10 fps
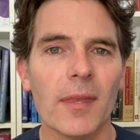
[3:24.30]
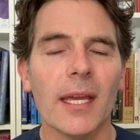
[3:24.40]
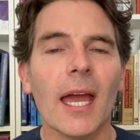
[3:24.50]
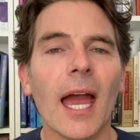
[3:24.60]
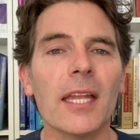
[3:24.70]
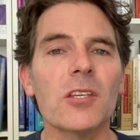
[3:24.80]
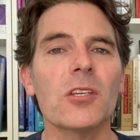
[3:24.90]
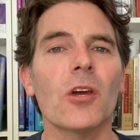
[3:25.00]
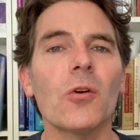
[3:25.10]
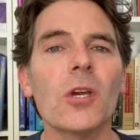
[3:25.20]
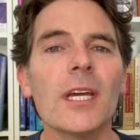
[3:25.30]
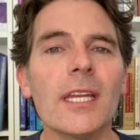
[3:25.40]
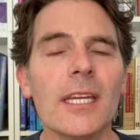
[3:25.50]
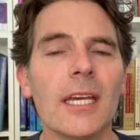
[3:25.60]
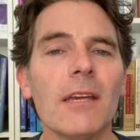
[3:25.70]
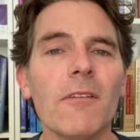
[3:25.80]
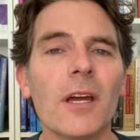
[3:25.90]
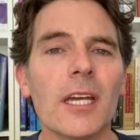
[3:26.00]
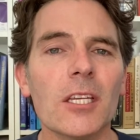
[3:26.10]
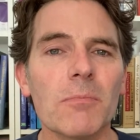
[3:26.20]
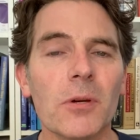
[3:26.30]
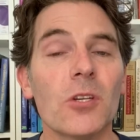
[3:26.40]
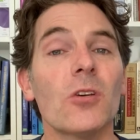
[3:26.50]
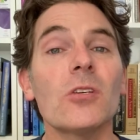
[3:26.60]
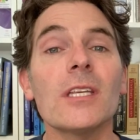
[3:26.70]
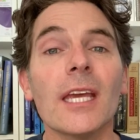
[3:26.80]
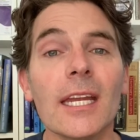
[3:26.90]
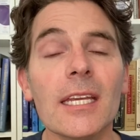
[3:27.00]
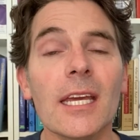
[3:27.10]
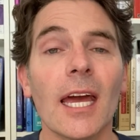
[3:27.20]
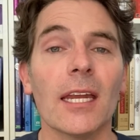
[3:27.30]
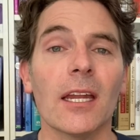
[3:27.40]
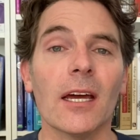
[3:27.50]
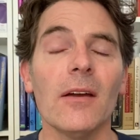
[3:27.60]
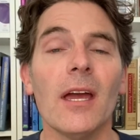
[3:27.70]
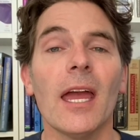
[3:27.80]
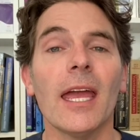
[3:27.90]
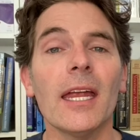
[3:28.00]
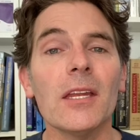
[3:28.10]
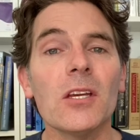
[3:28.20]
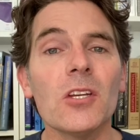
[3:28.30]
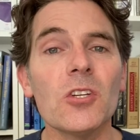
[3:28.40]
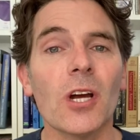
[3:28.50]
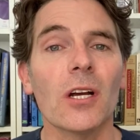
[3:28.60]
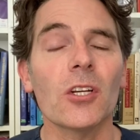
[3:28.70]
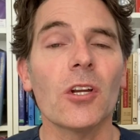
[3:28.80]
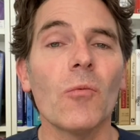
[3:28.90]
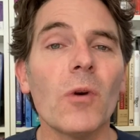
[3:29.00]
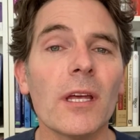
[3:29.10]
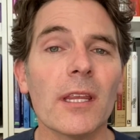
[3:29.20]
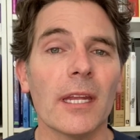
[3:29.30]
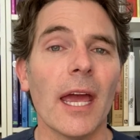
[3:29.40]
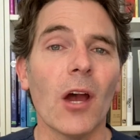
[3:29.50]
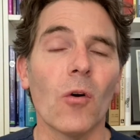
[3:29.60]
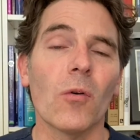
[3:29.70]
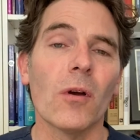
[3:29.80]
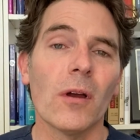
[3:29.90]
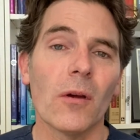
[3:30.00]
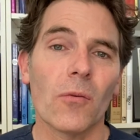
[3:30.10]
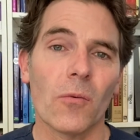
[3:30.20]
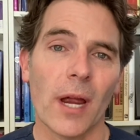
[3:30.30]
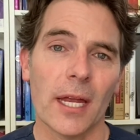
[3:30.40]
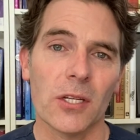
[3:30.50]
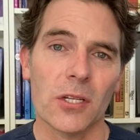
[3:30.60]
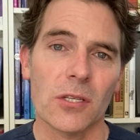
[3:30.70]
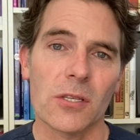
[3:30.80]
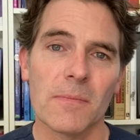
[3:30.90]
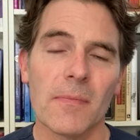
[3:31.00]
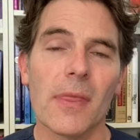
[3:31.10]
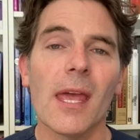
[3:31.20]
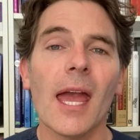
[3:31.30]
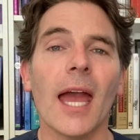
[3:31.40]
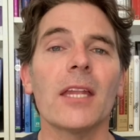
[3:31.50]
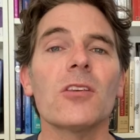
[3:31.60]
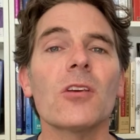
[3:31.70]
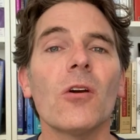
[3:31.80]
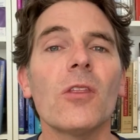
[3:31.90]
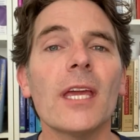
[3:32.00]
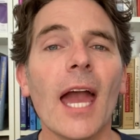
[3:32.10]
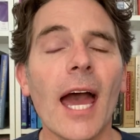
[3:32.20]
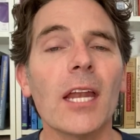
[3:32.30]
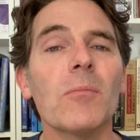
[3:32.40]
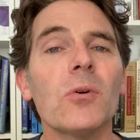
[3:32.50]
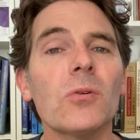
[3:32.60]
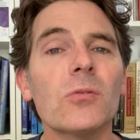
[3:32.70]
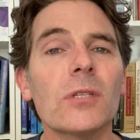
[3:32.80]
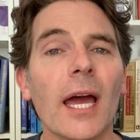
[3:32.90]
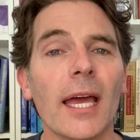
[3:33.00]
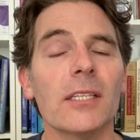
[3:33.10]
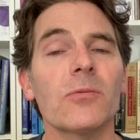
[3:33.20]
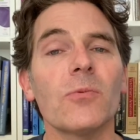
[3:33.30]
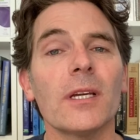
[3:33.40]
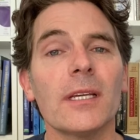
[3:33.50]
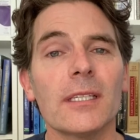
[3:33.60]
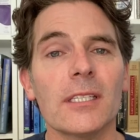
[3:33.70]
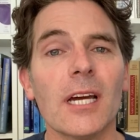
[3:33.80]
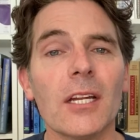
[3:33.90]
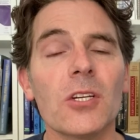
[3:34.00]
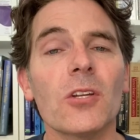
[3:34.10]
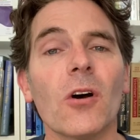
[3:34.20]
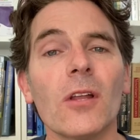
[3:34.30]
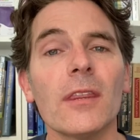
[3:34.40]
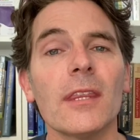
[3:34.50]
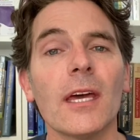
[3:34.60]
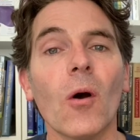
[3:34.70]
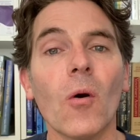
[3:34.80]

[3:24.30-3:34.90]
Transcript: And so CanEVA is produced in Canada in conjunction with elk ranchers. And so the animals, as we touched on, the